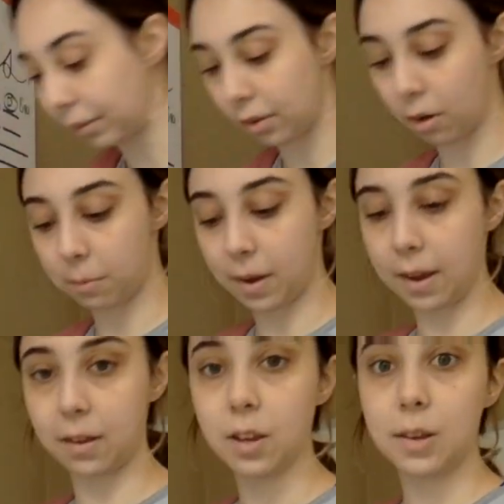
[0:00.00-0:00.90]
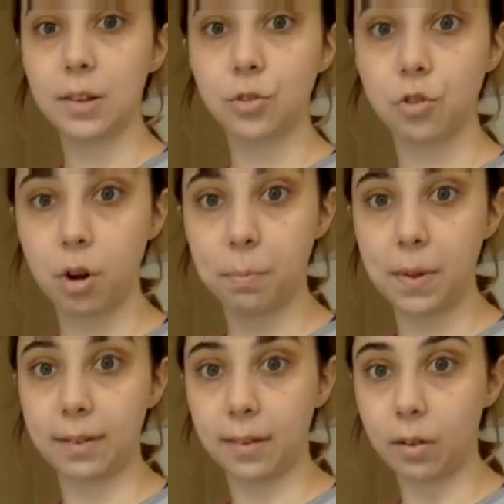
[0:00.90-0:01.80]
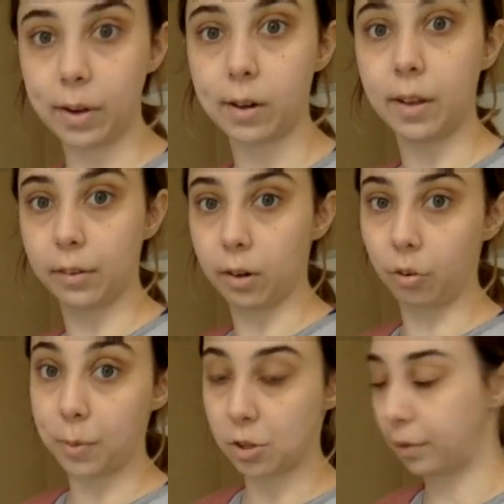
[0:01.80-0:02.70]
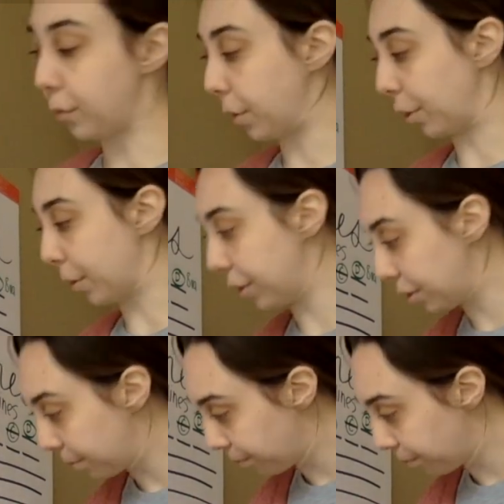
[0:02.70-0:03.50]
is a note my trumpets and clarinets are especially familiar with,